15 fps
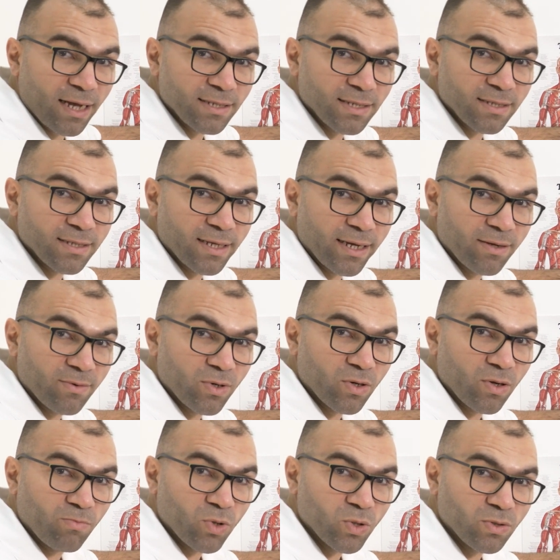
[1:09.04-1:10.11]
acid here in
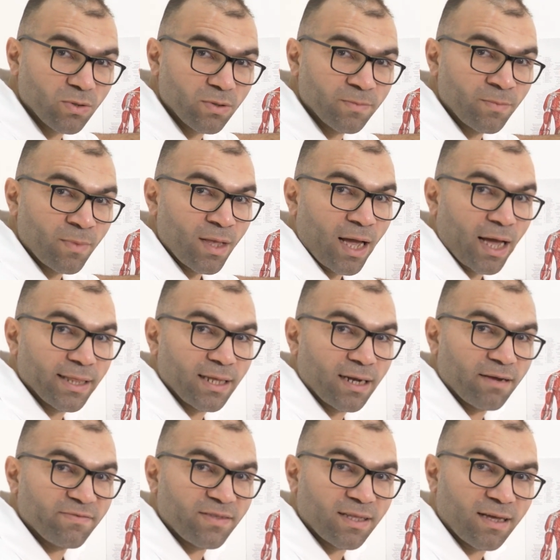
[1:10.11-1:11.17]
the muscle, and then
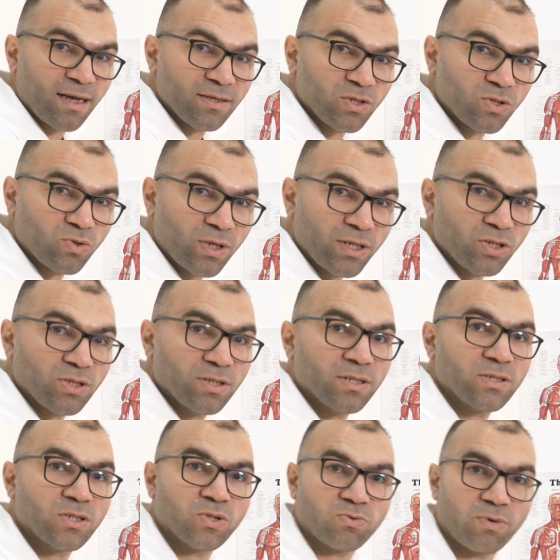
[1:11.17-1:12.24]
after that
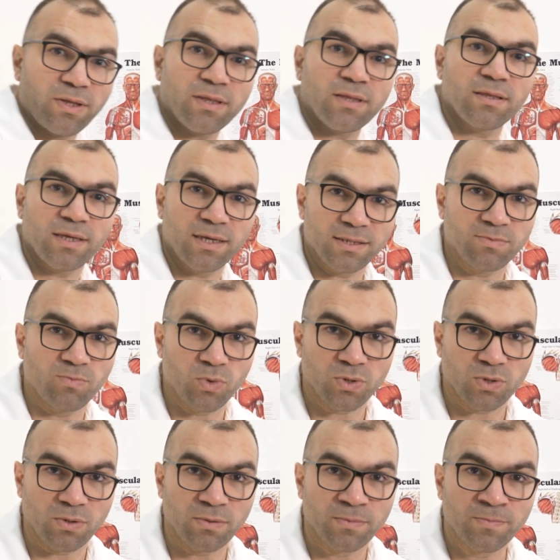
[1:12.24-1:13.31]
strengthen this
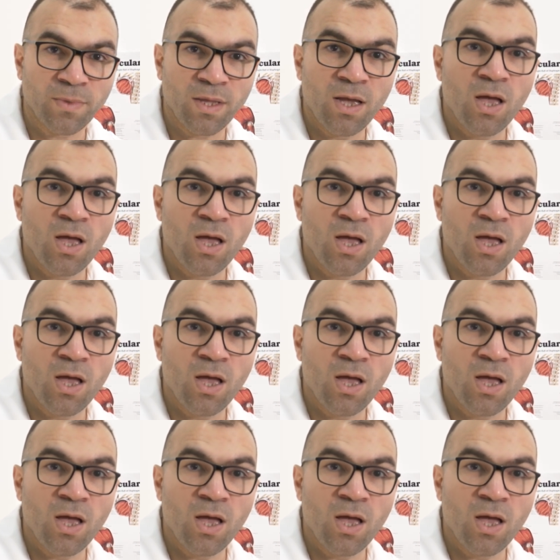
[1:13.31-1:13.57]
muscle.